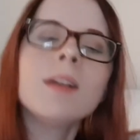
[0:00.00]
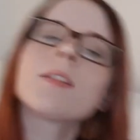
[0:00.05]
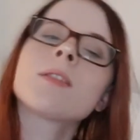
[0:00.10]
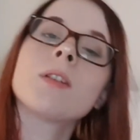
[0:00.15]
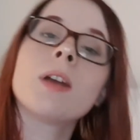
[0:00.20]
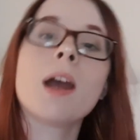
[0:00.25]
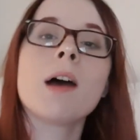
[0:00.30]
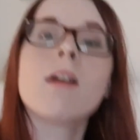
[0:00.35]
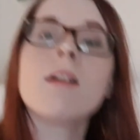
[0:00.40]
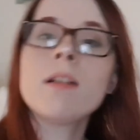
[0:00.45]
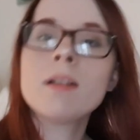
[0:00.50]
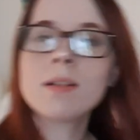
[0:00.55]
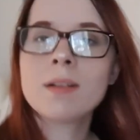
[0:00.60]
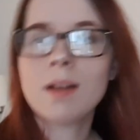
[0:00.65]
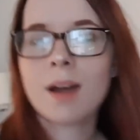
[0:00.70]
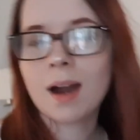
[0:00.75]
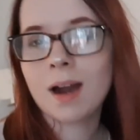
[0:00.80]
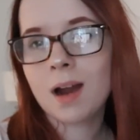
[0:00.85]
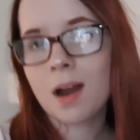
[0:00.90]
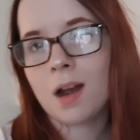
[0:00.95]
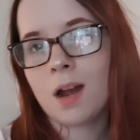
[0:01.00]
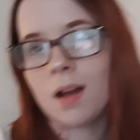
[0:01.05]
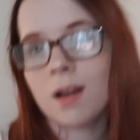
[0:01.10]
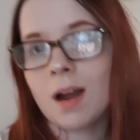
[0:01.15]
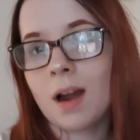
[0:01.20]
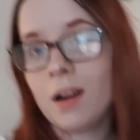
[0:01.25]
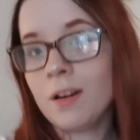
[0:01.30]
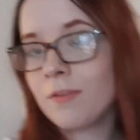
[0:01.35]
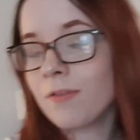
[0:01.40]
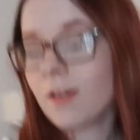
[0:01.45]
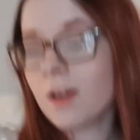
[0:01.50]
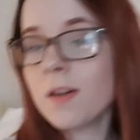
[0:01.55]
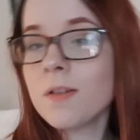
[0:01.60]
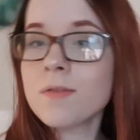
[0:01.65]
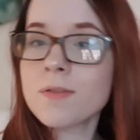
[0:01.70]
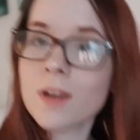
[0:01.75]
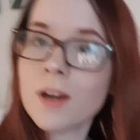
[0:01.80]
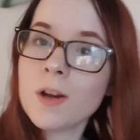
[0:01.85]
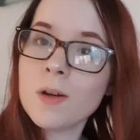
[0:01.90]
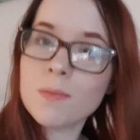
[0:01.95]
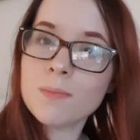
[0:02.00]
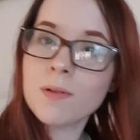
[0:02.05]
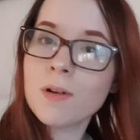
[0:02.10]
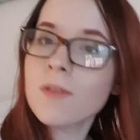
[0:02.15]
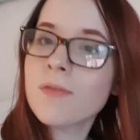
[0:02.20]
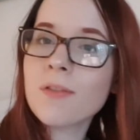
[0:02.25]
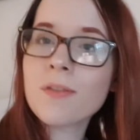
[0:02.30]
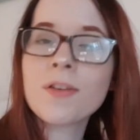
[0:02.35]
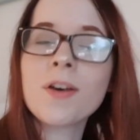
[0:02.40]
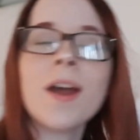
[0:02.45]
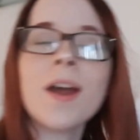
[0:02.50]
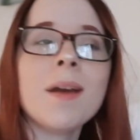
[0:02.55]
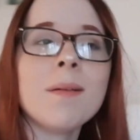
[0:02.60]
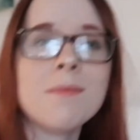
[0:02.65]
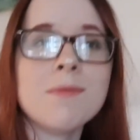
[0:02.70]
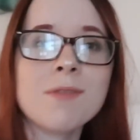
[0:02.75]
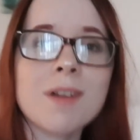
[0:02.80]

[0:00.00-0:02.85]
so yeah, I I found out both of them